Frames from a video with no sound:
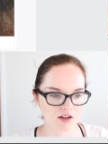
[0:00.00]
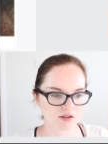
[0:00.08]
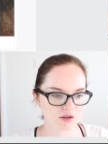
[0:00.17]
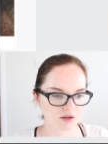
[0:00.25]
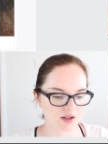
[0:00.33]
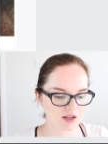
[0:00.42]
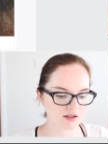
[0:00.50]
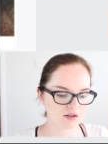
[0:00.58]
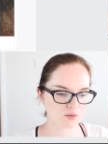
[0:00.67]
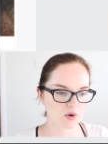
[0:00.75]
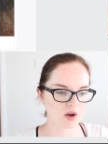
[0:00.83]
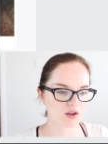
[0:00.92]
So this
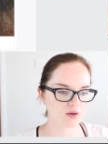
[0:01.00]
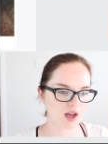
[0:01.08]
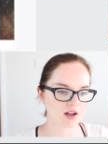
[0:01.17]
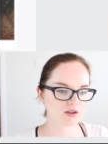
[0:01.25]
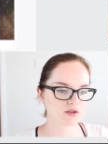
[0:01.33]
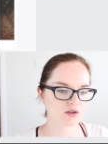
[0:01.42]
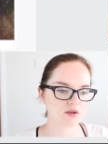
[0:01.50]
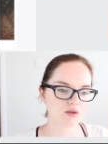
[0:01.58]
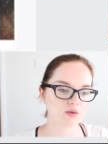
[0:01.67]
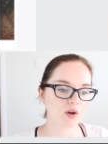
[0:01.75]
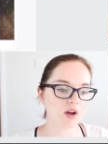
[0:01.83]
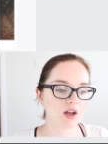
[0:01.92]
is where you get
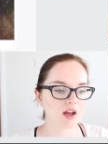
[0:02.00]
to